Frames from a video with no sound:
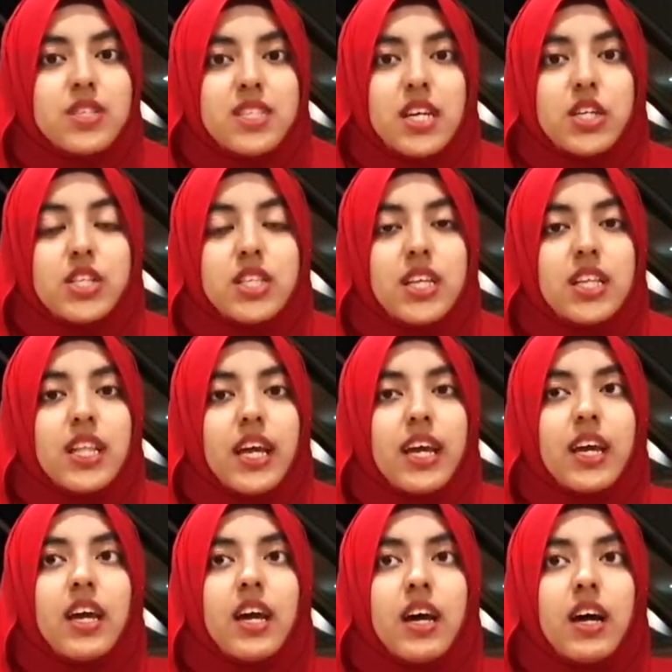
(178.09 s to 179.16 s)
It's actually like
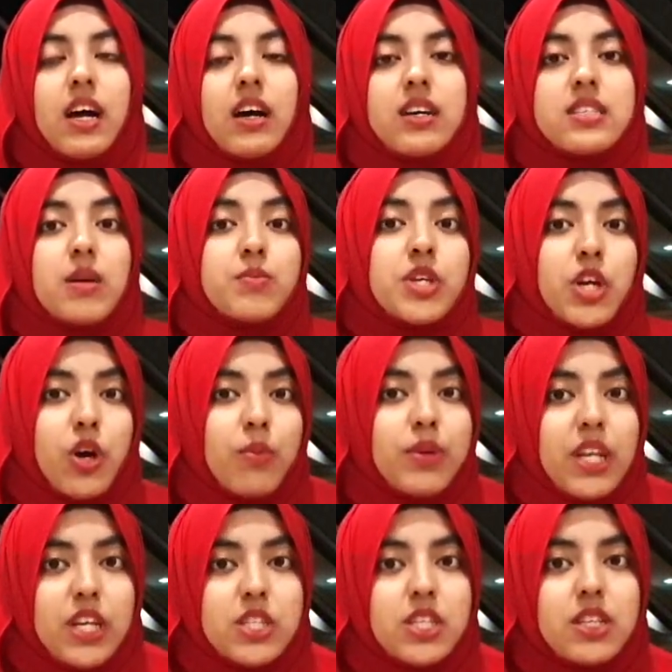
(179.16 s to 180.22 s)
subject
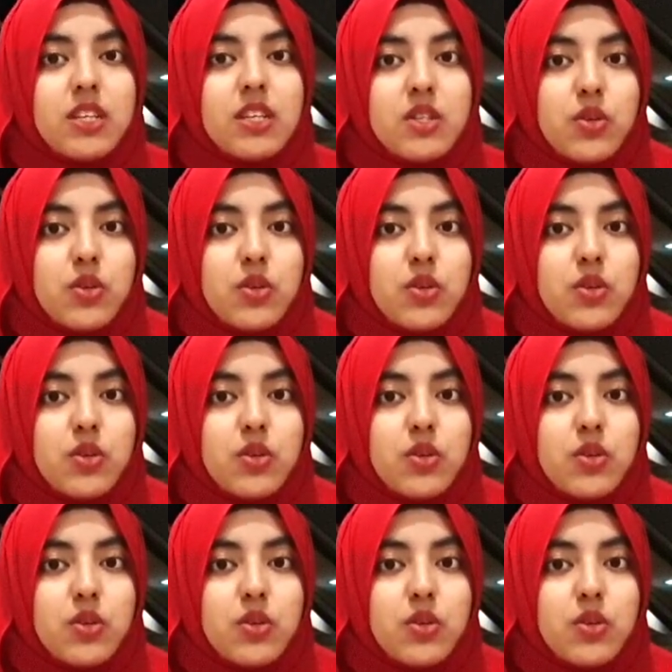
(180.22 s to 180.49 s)
combination.